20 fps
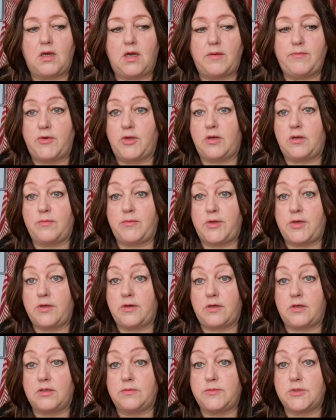I'm not a
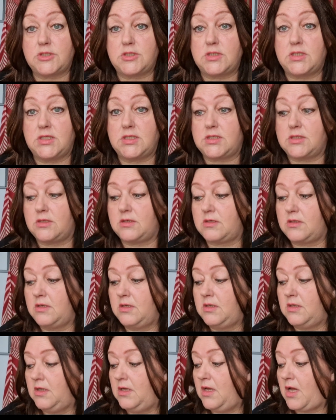monogamous knitter.
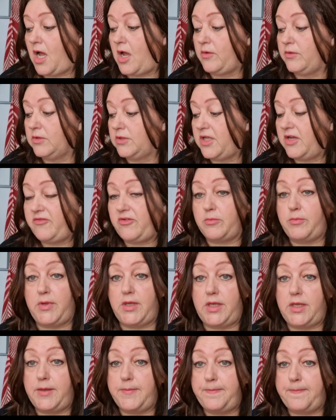I will never
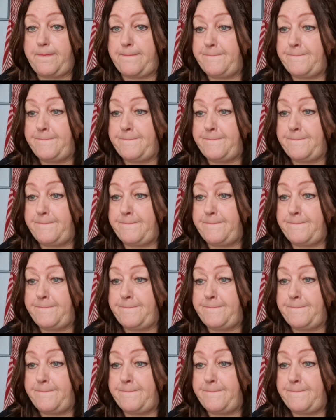be.